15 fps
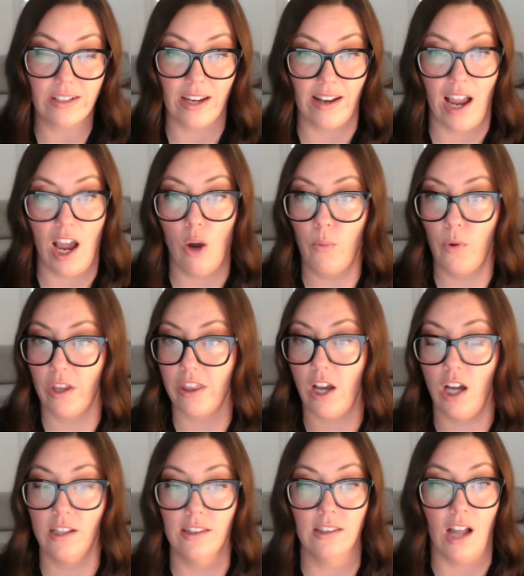can help with a
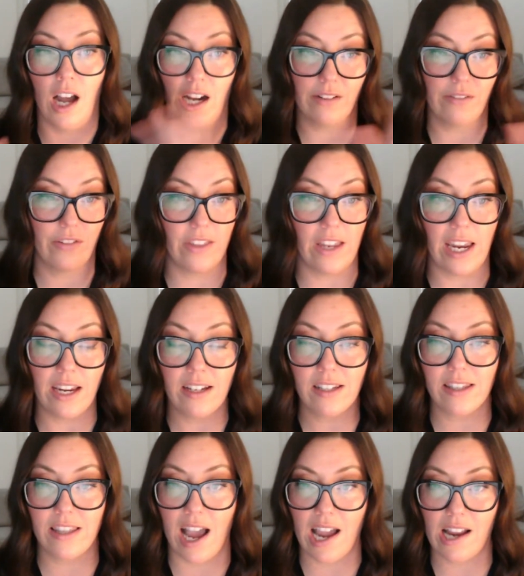lot of
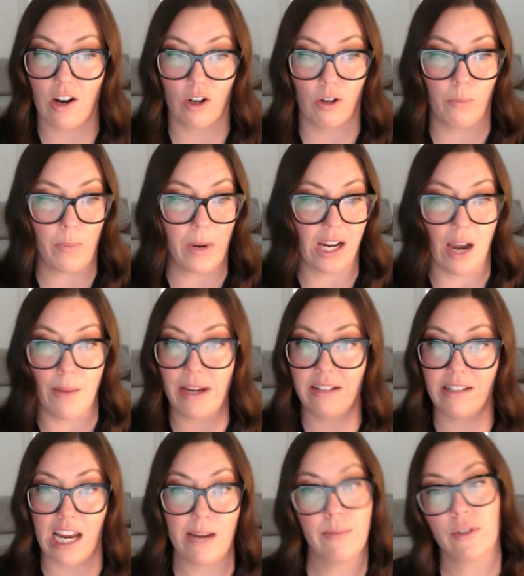things that are becoming
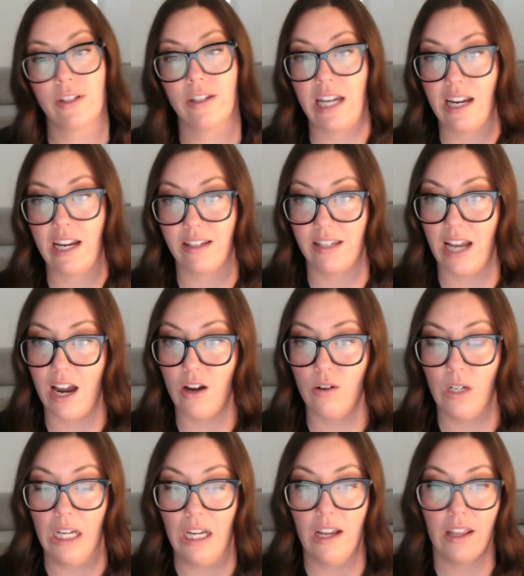table stakes now.
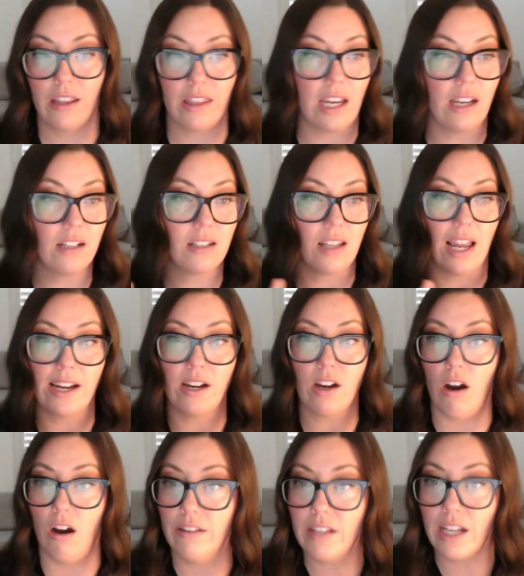things like
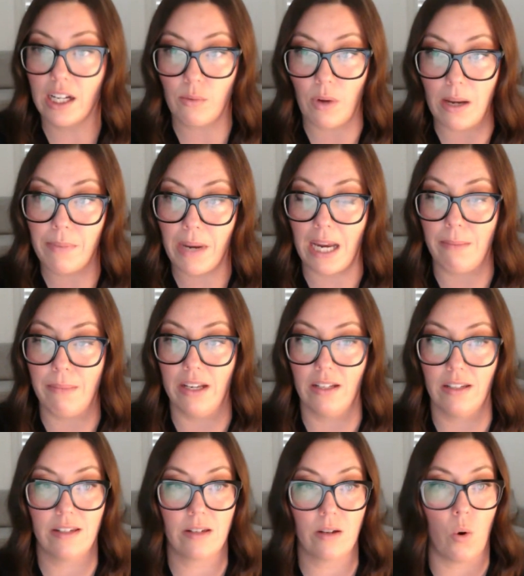online rent
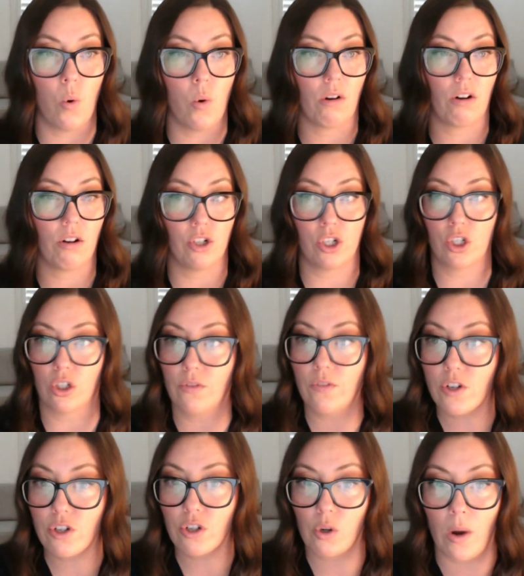payments or
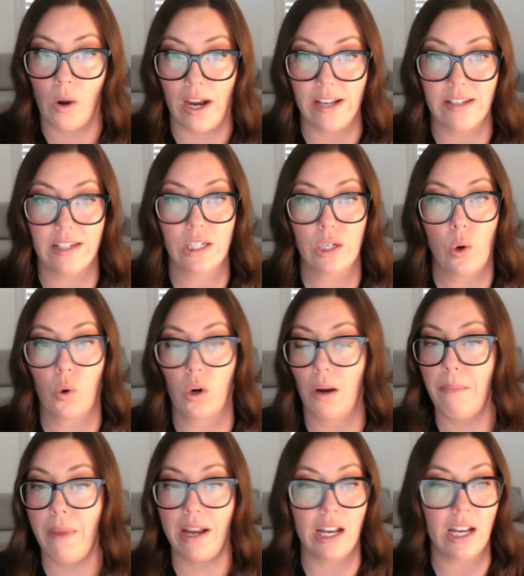service requests or
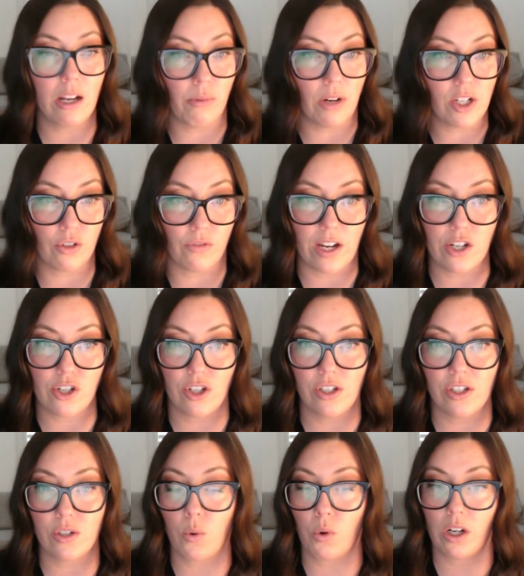amenity
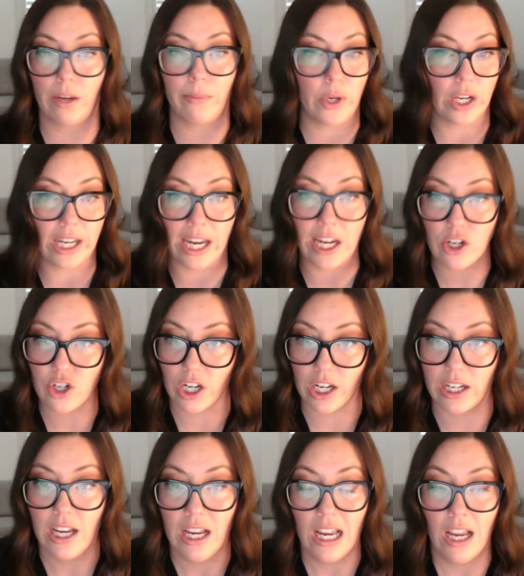reservations or communication.